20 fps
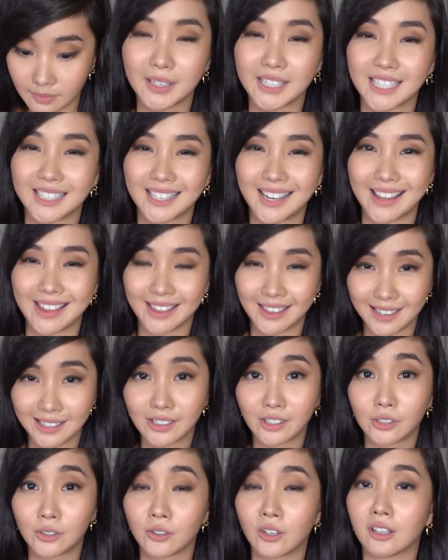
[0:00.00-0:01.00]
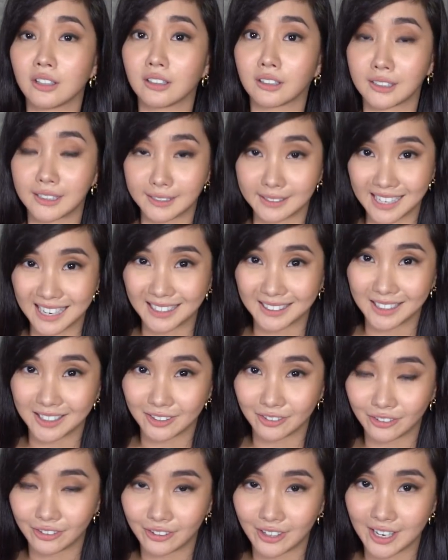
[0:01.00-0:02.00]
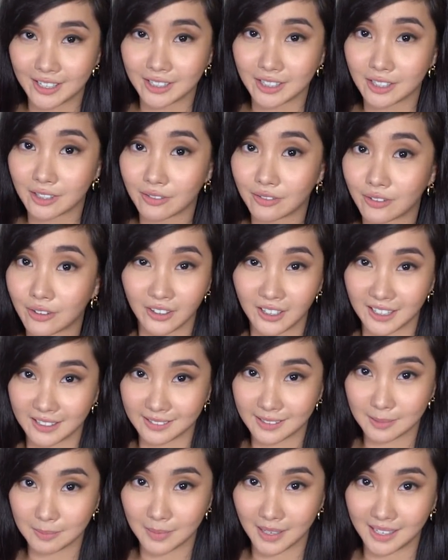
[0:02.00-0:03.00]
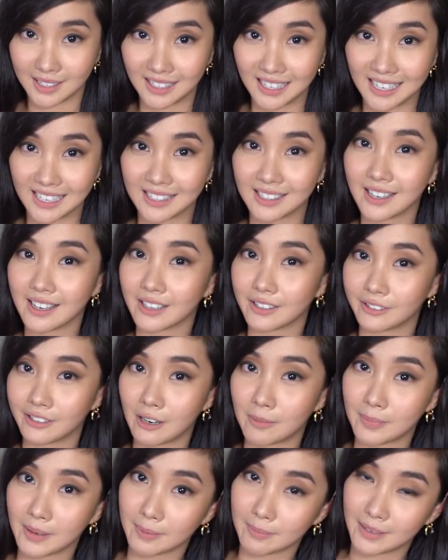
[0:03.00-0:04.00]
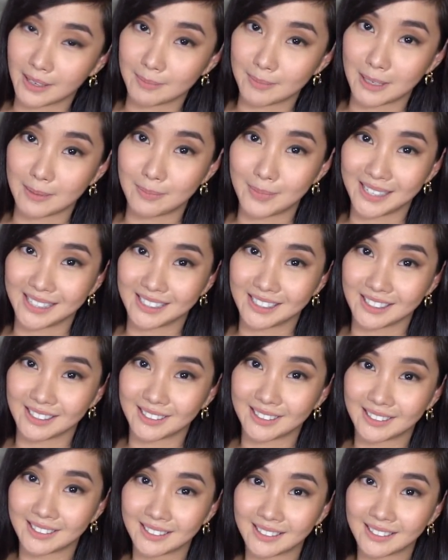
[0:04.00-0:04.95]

But again, thank you to all our Italian friends for explaining and dropping by my pages.